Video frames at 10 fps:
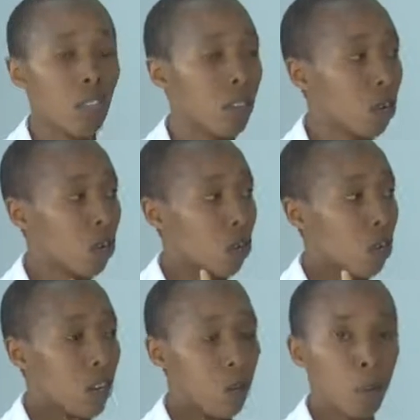It's
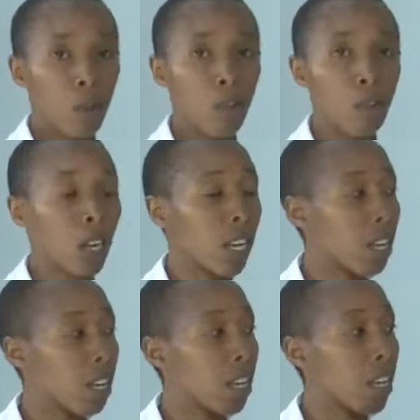also responsible
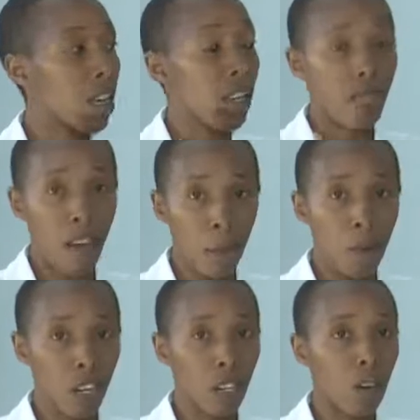in
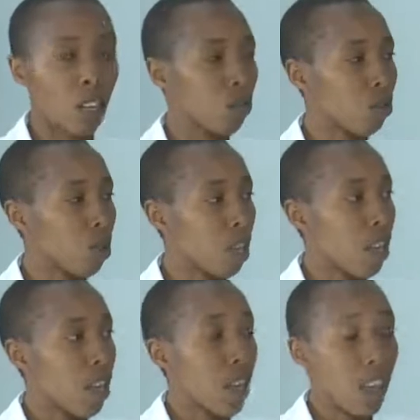thermoregulation
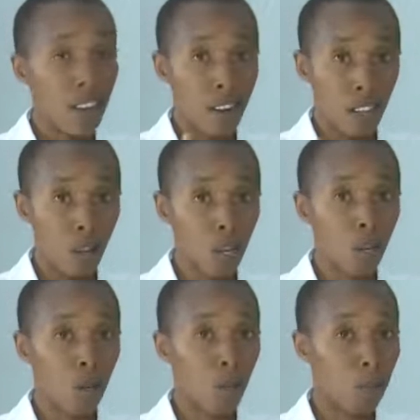and the
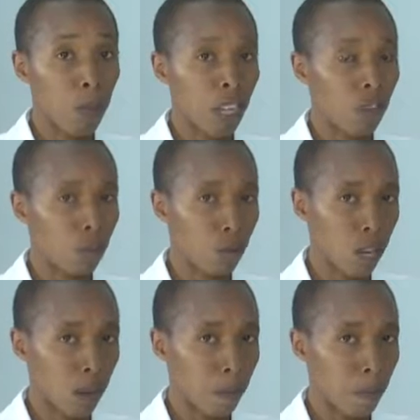regulation of blood
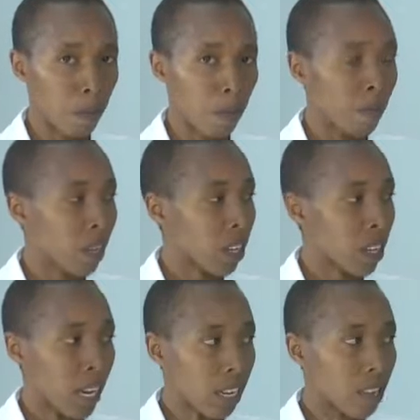sugar.
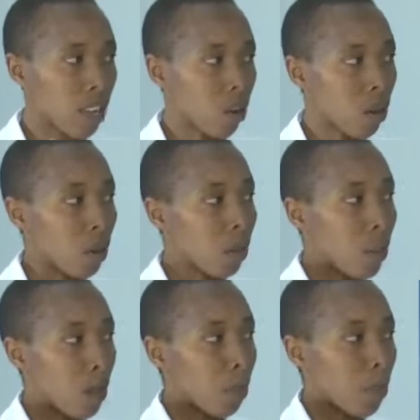That is the role
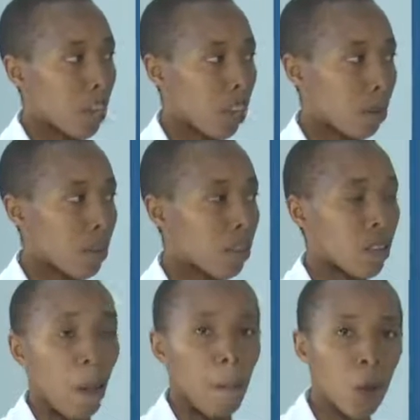of the hypothalamus.
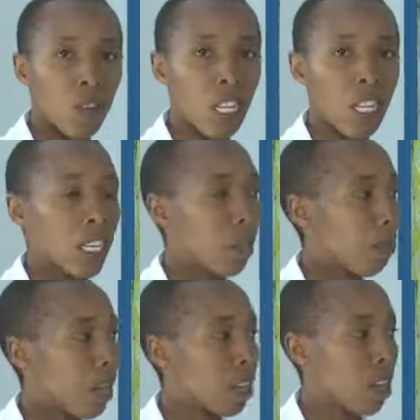Mostly
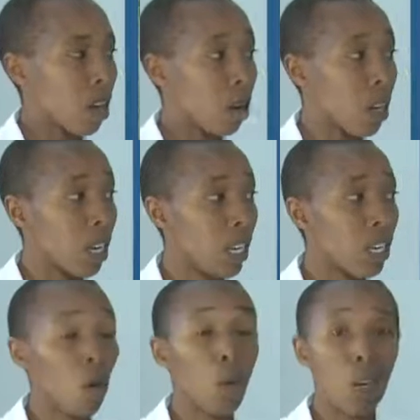it plays a role
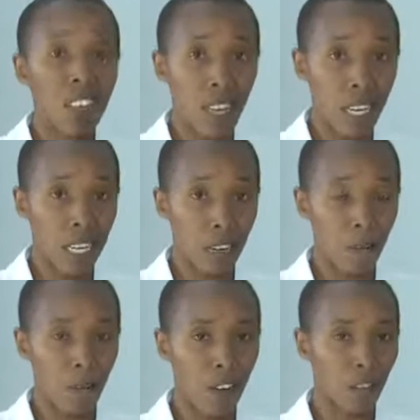in homeostatic
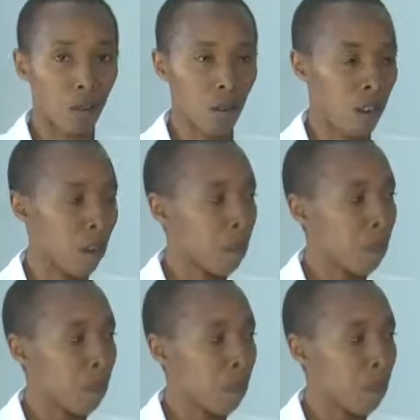function.